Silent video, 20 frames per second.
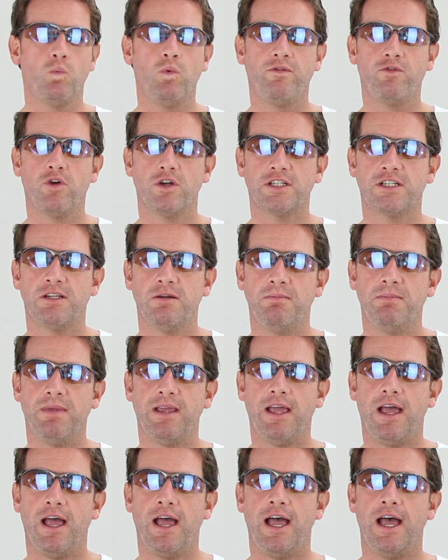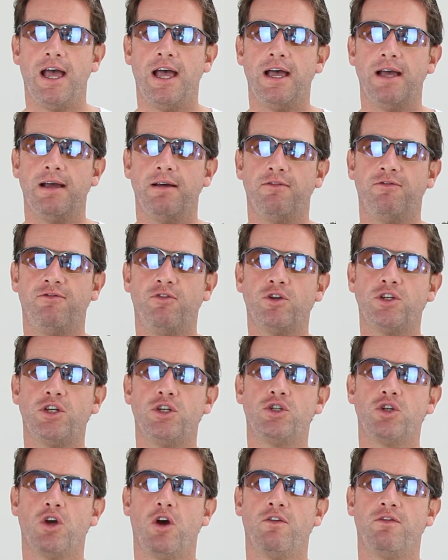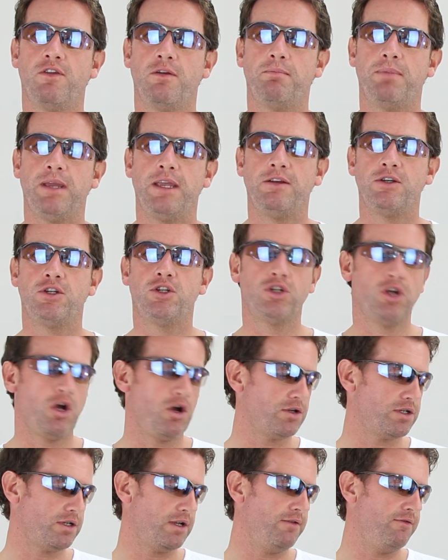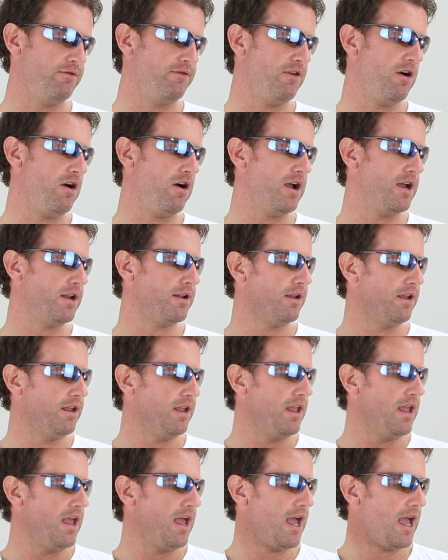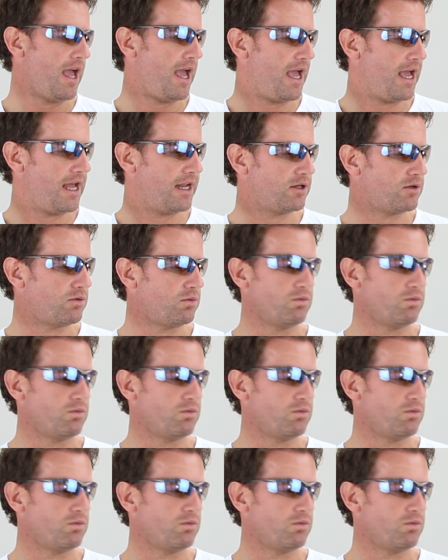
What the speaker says: We've got some footage of it being shot and fired, and